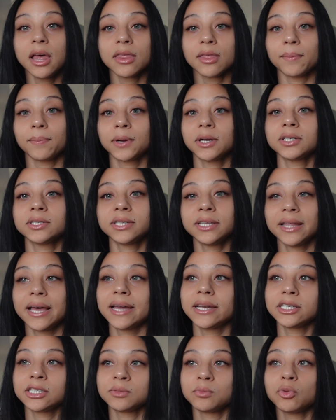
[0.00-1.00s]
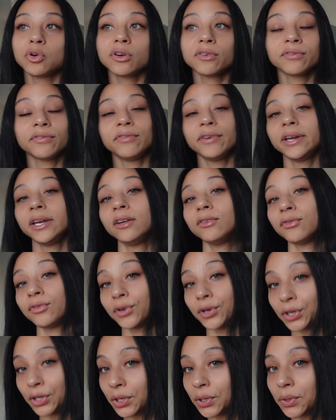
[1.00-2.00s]
the person that is more fitting for
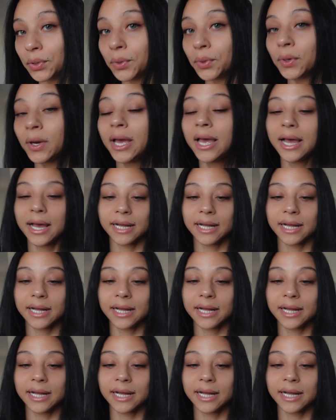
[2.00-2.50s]
you,